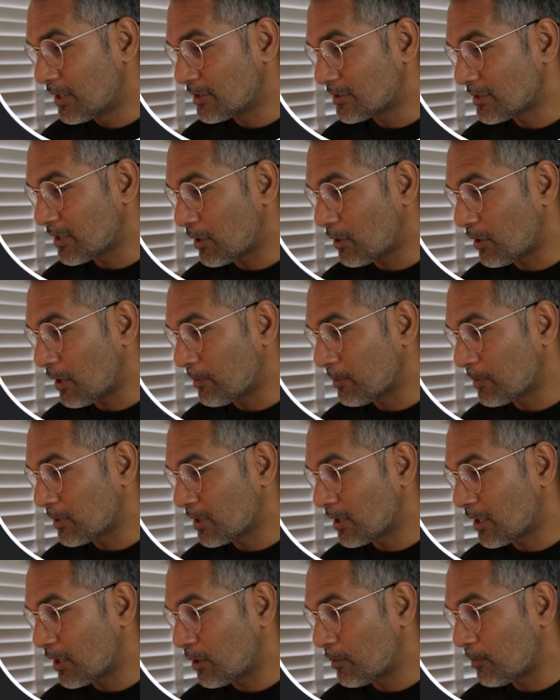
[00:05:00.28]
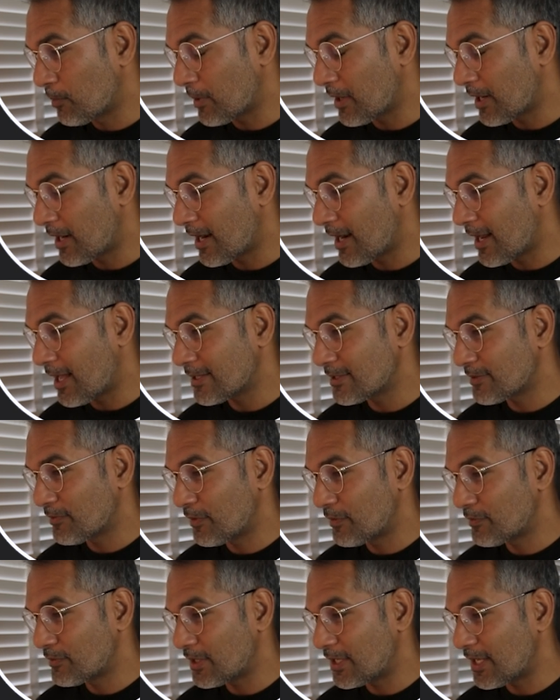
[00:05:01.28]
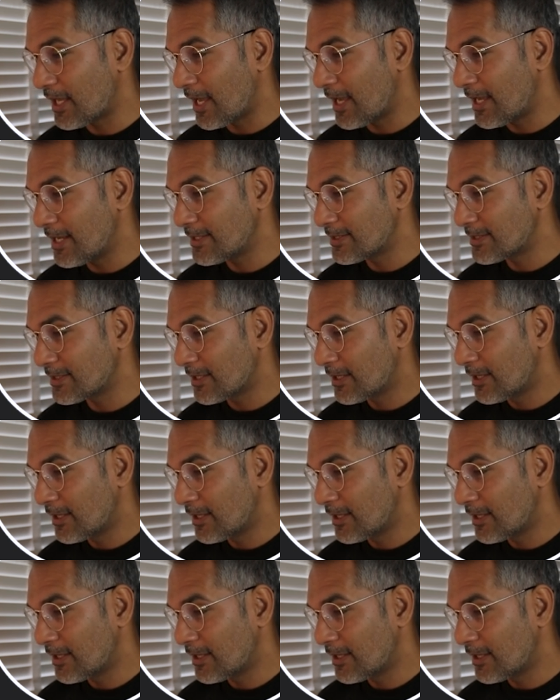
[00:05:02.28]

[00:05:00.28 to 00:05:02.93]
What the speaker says: So I'm going to go plus 58.